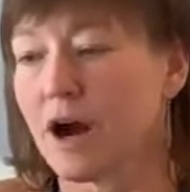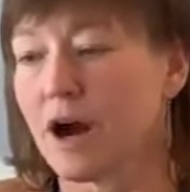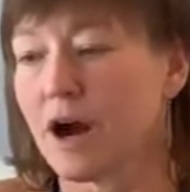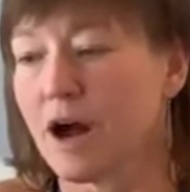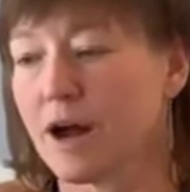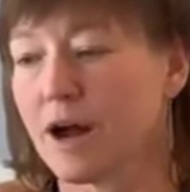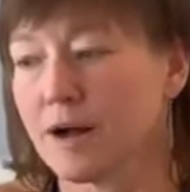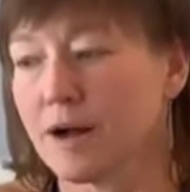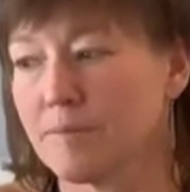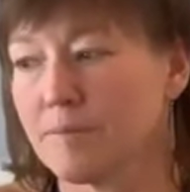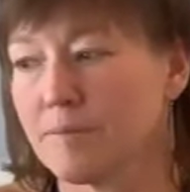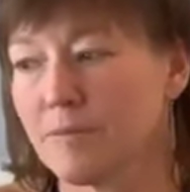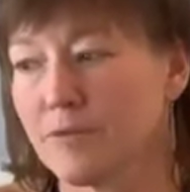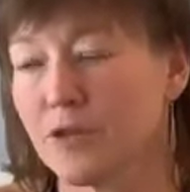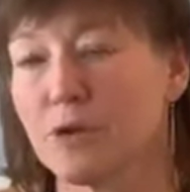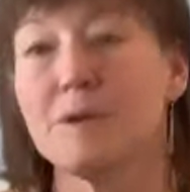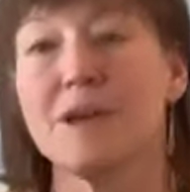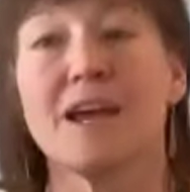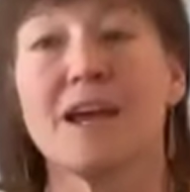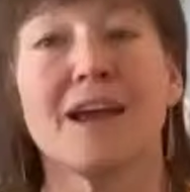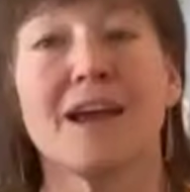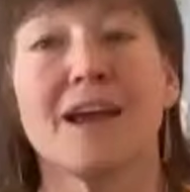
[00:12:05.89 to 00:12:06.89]
um,
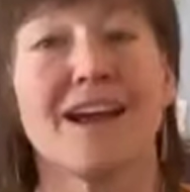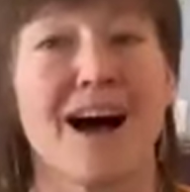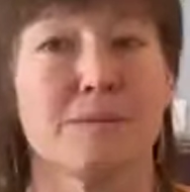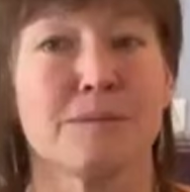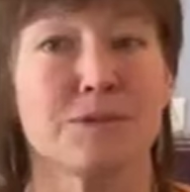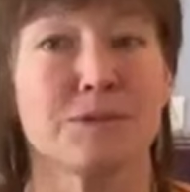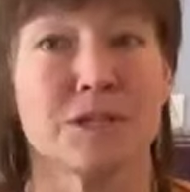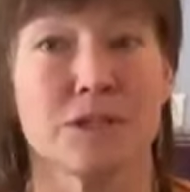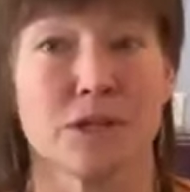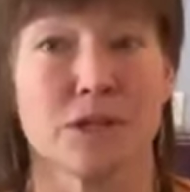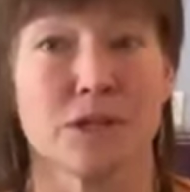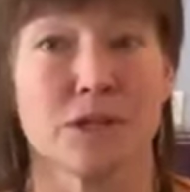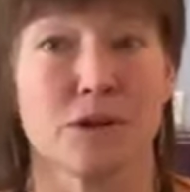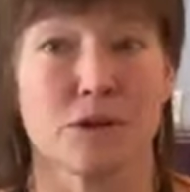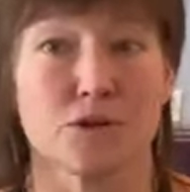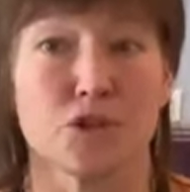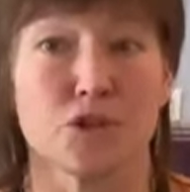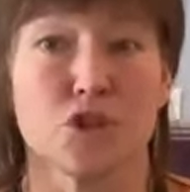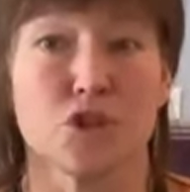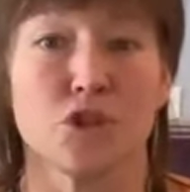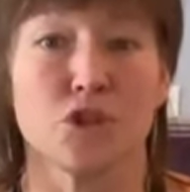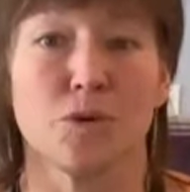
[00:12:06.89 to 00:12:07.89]
there being
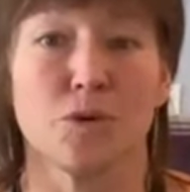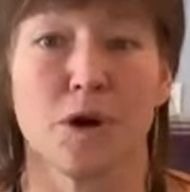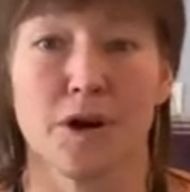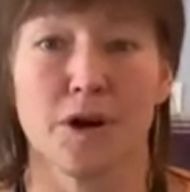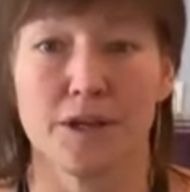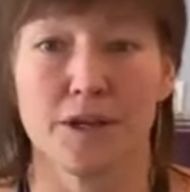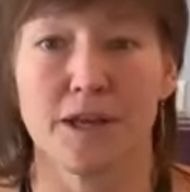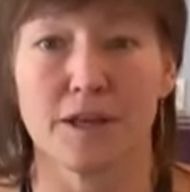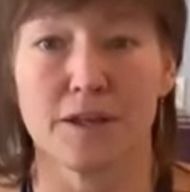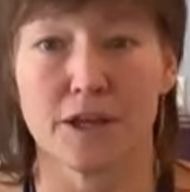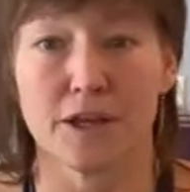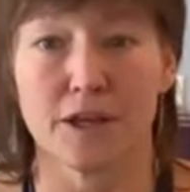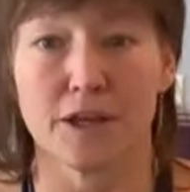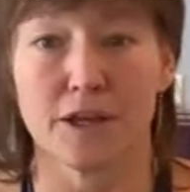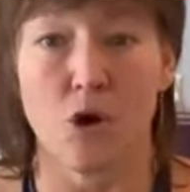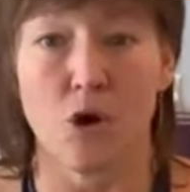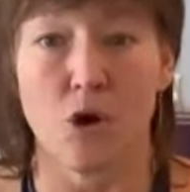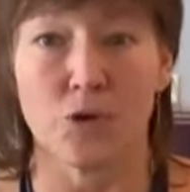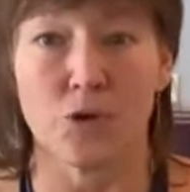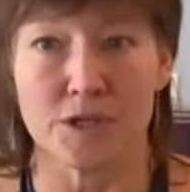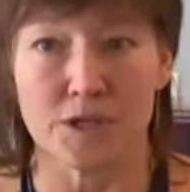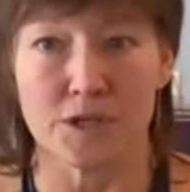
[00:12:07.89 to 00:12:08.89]
obstacles to our healing
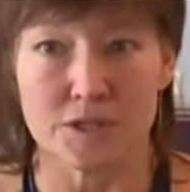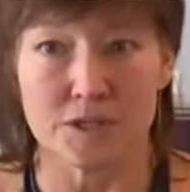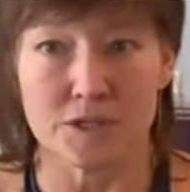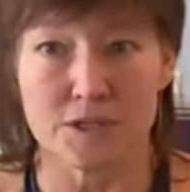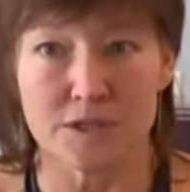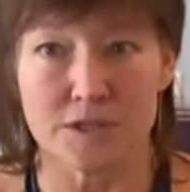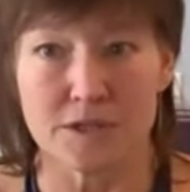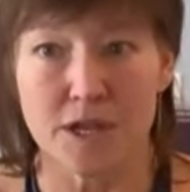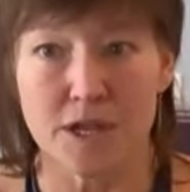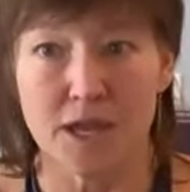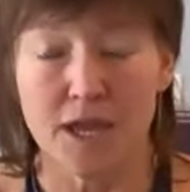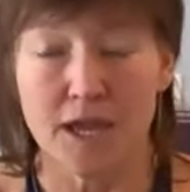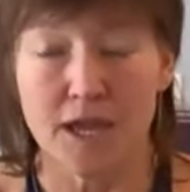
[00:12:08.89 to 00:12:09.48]
wholeness